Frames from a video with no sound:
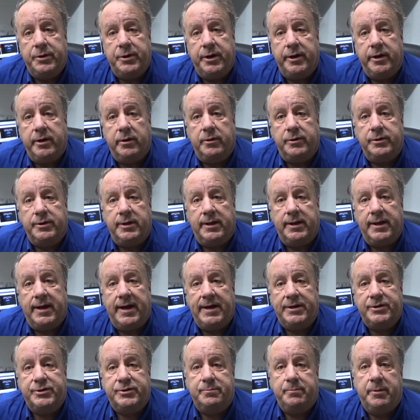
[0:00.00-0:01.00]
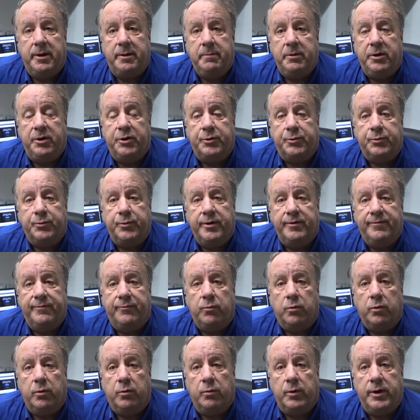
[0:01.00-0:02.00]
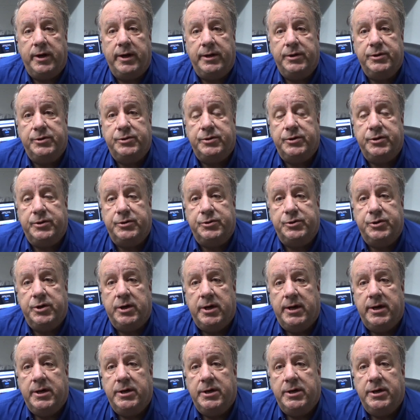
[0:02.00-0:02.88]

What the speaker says: here in the last maybe 3-4 weeks is